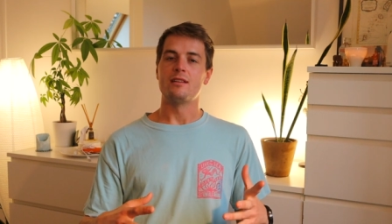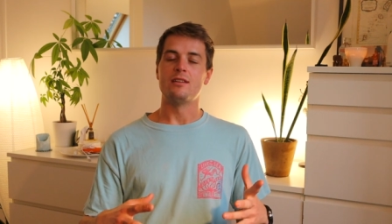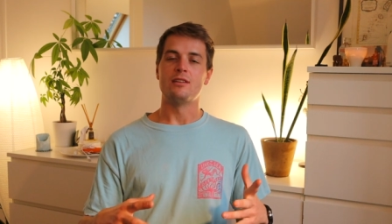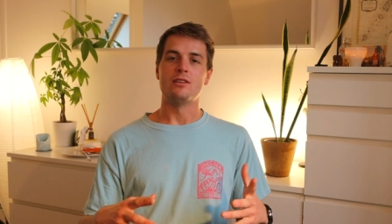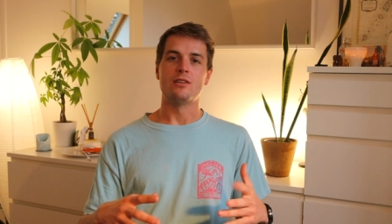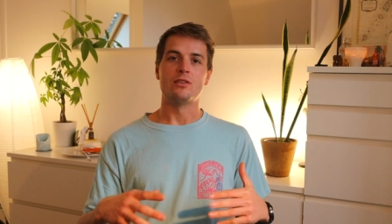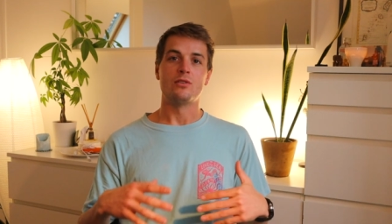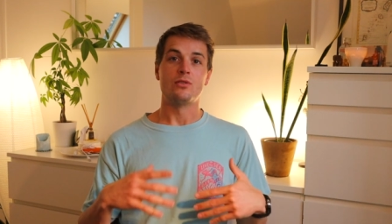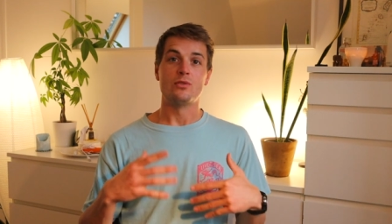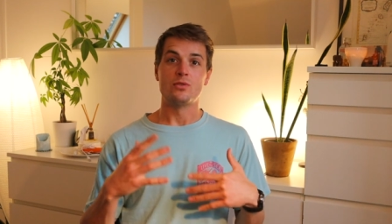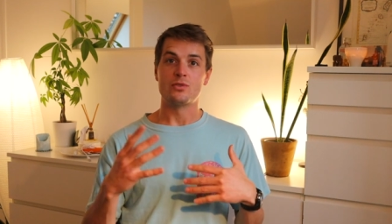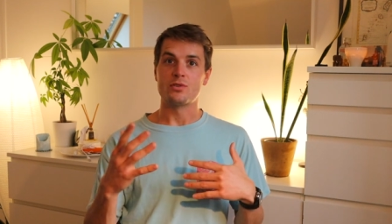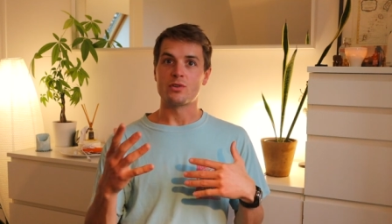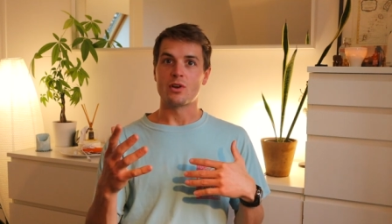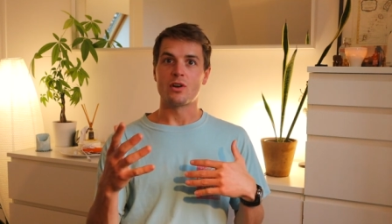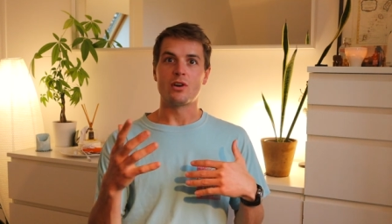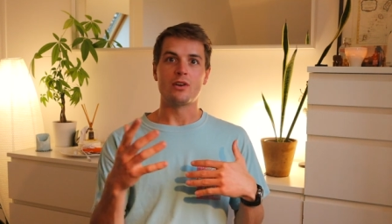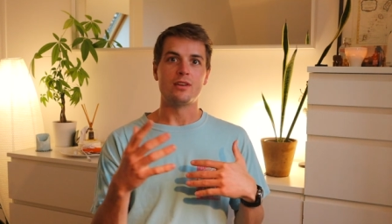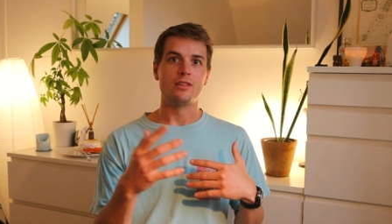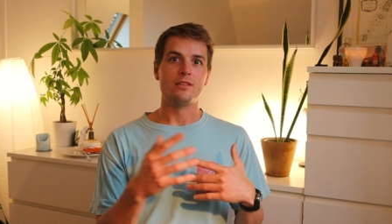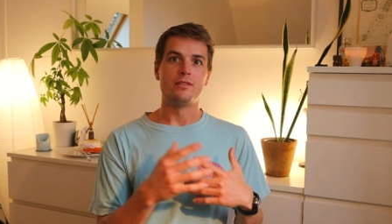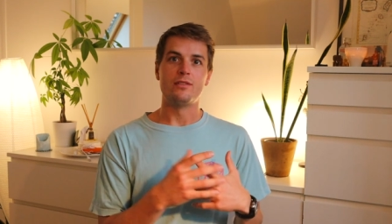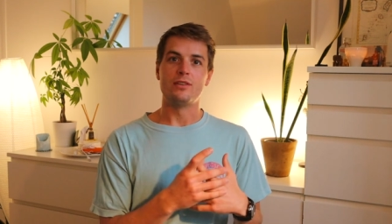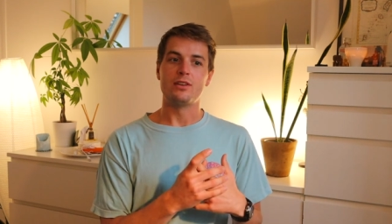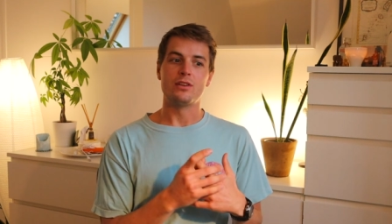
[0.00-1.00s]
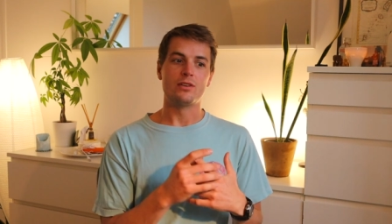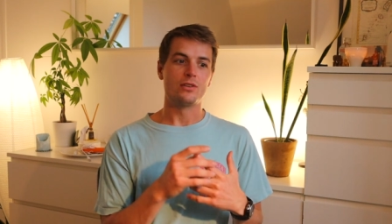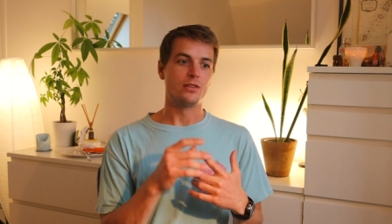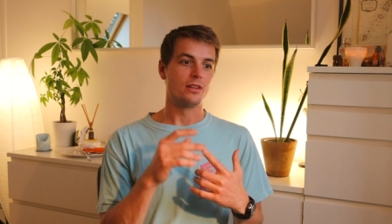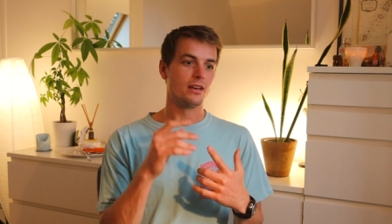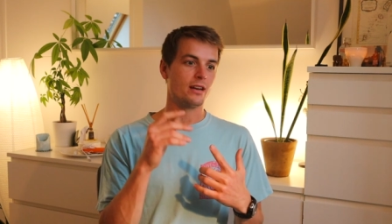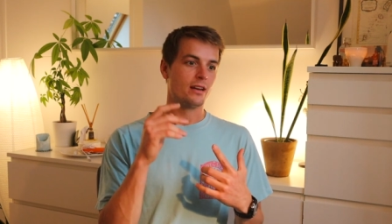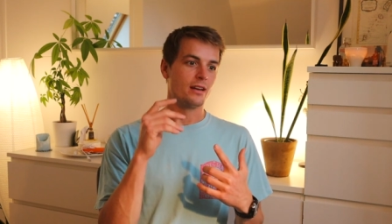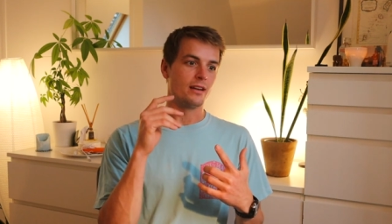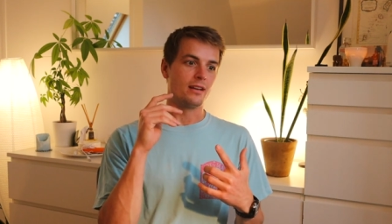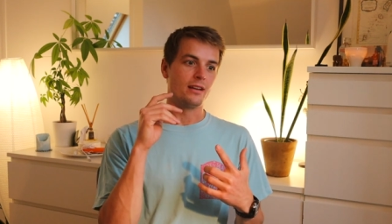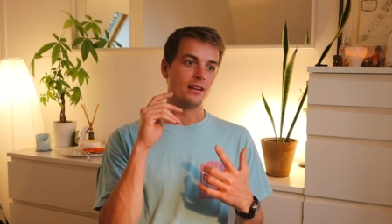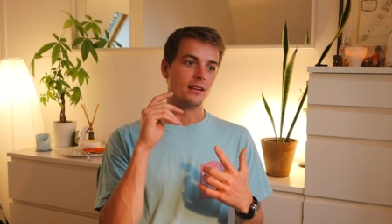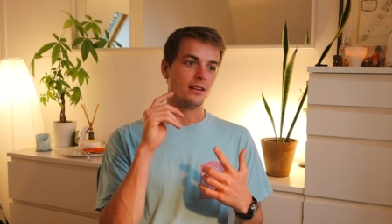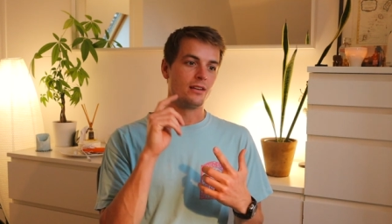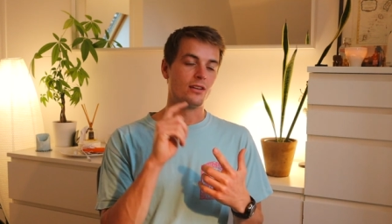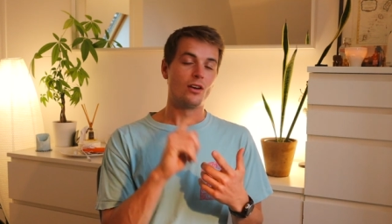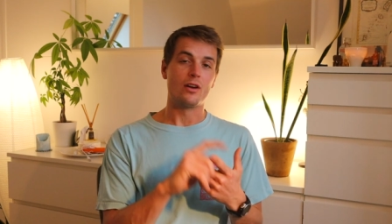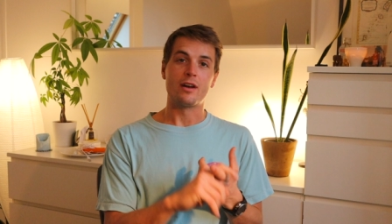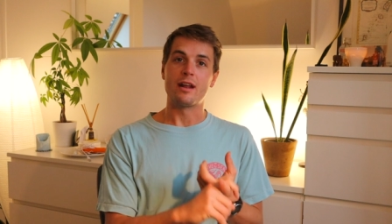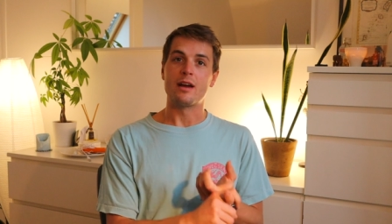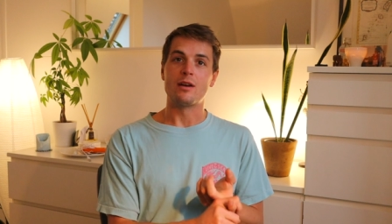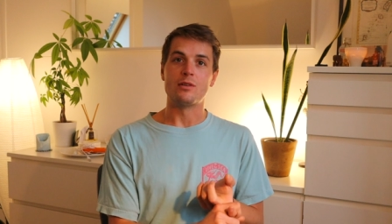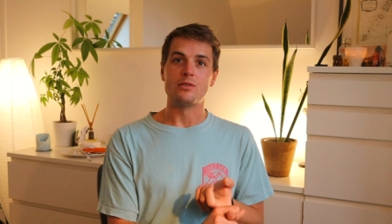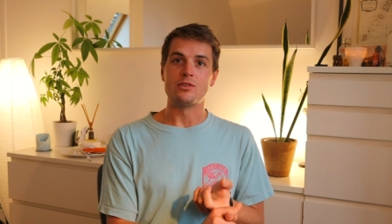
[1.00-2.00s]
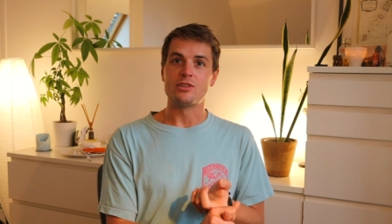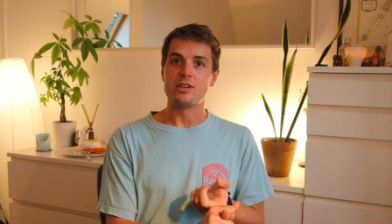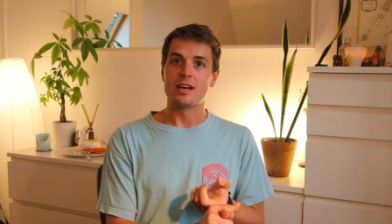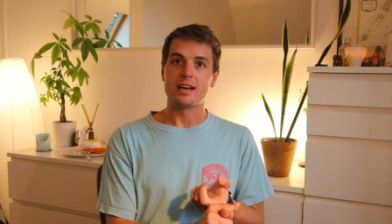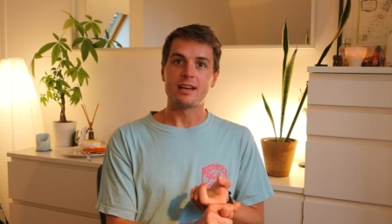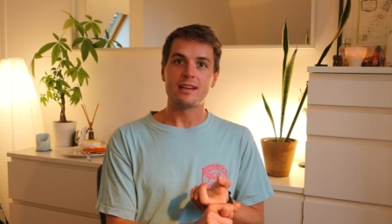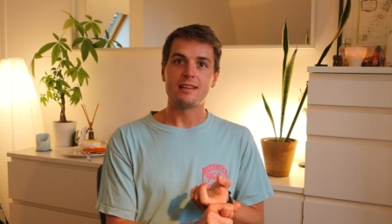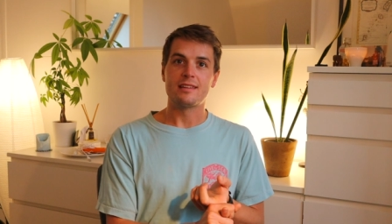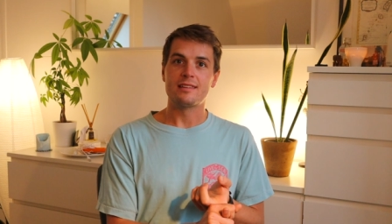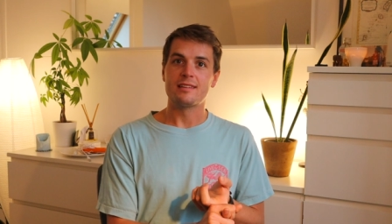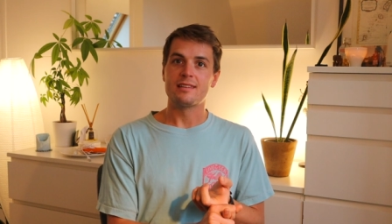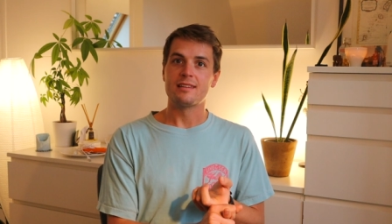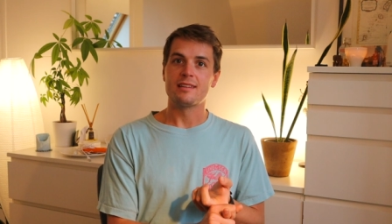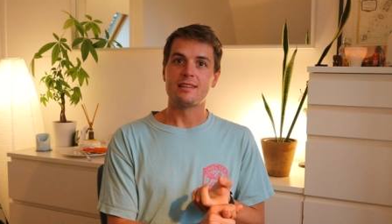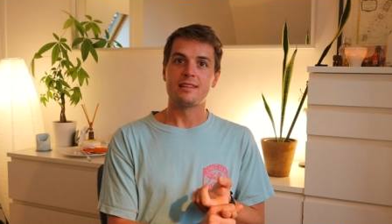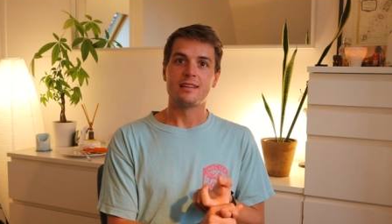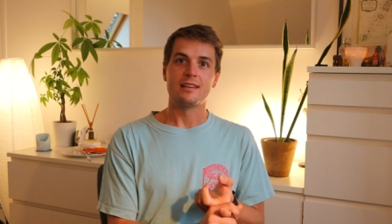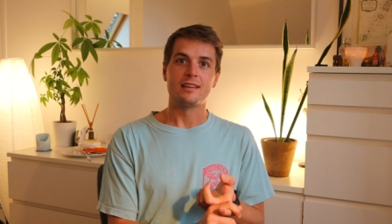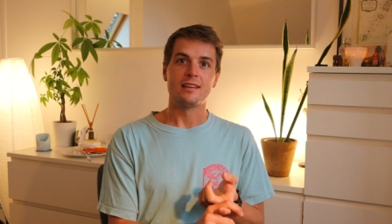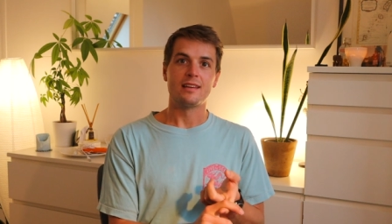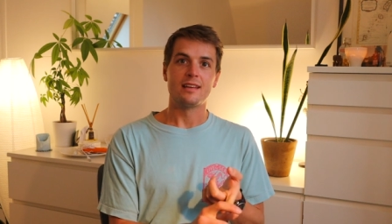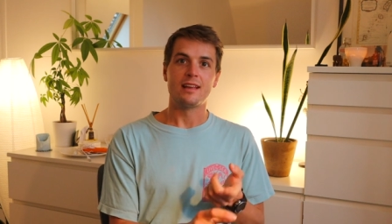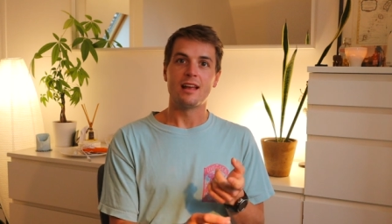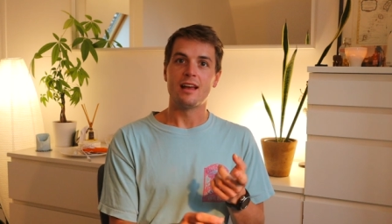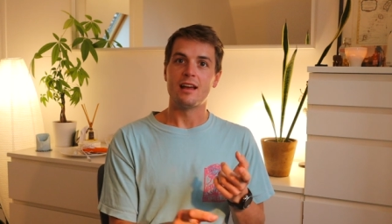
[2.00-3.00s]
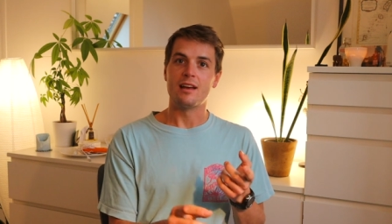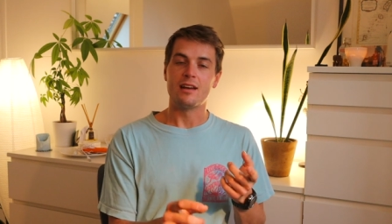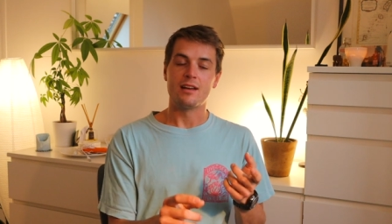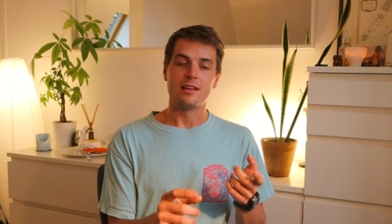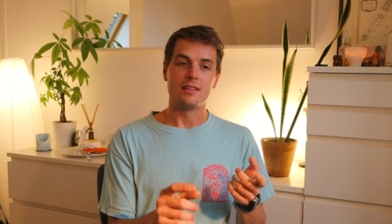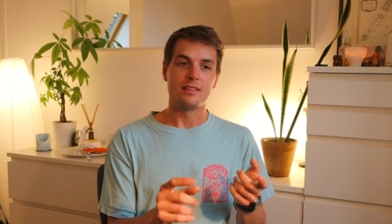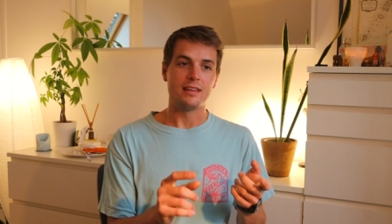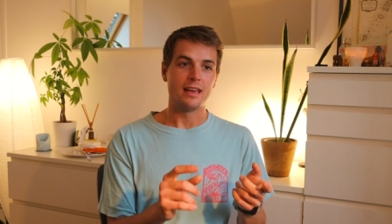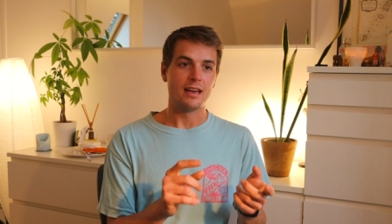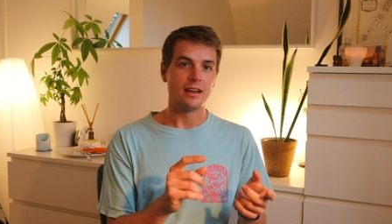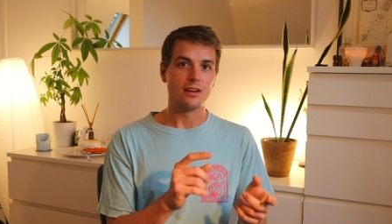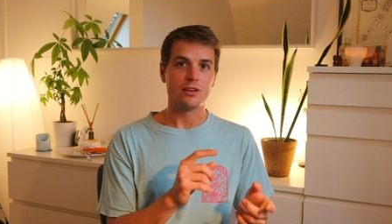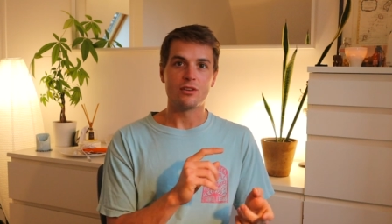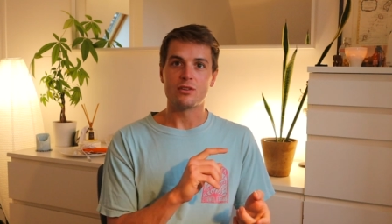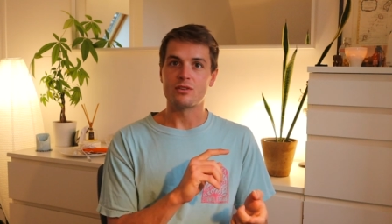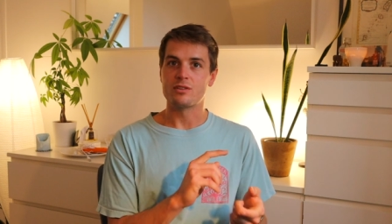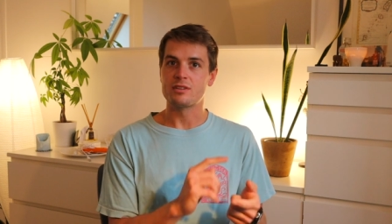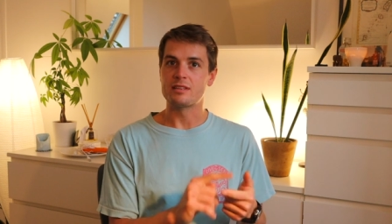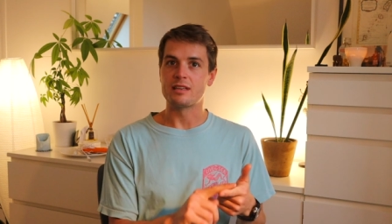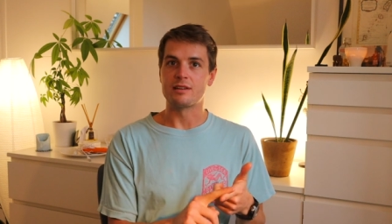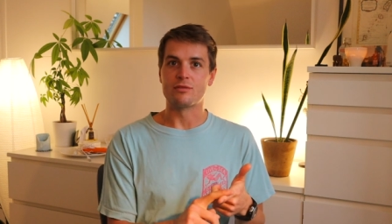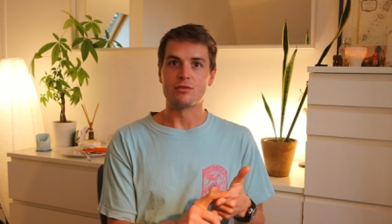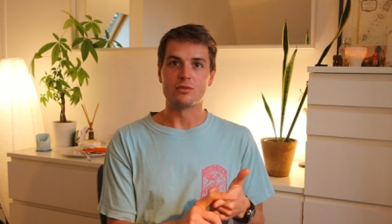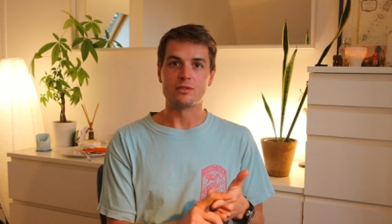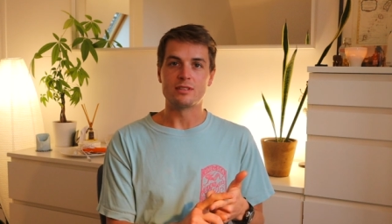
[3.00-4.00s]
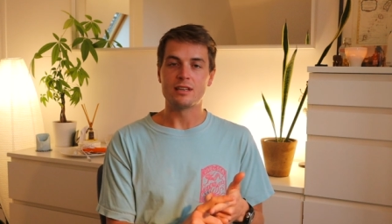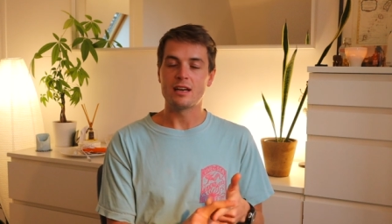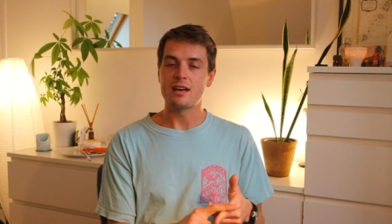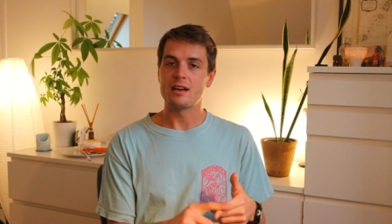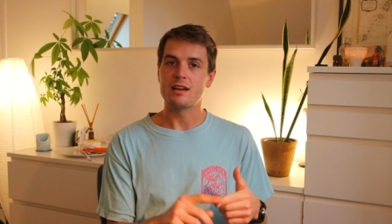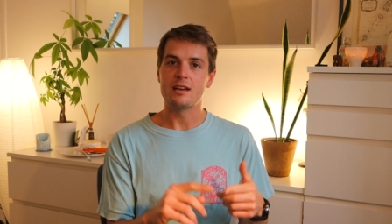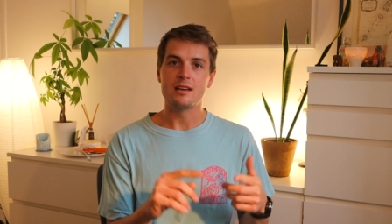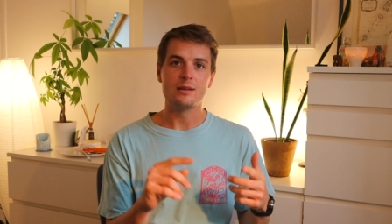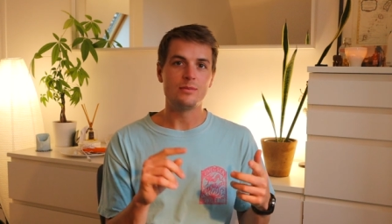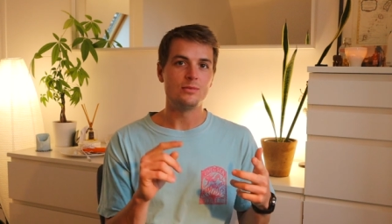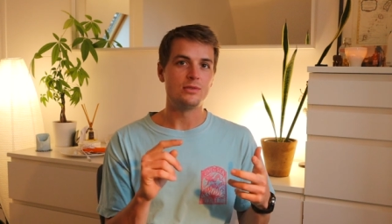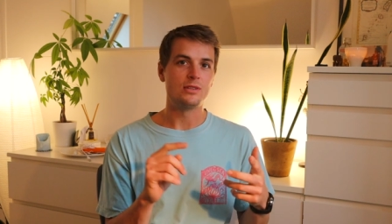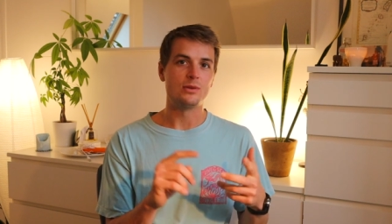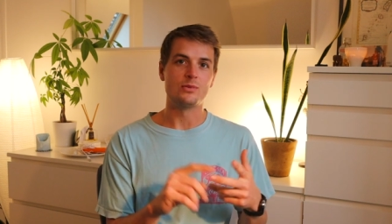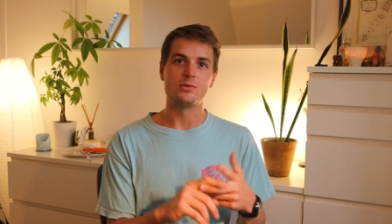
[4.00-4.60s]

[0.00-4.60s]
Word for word: You know, you saw in the video that I had gone out and checked uh, the anchor several times.